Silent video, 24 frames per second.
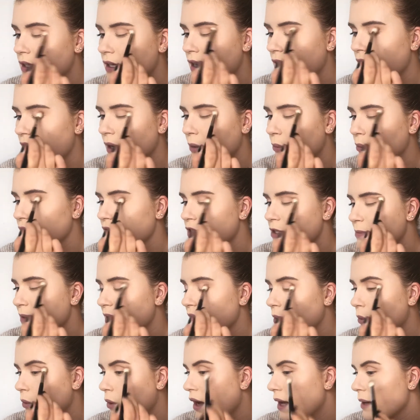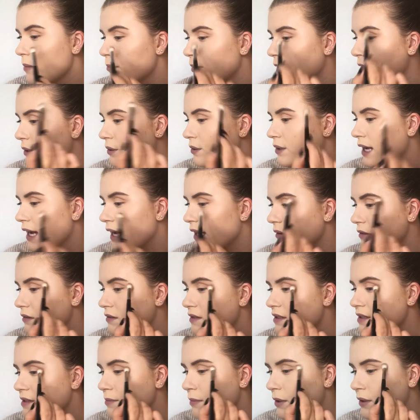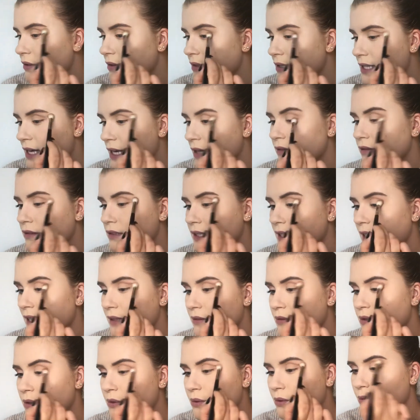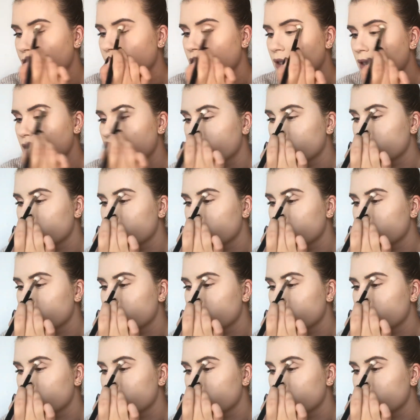And I want it to be quite blown out and smoked out on the outer corner.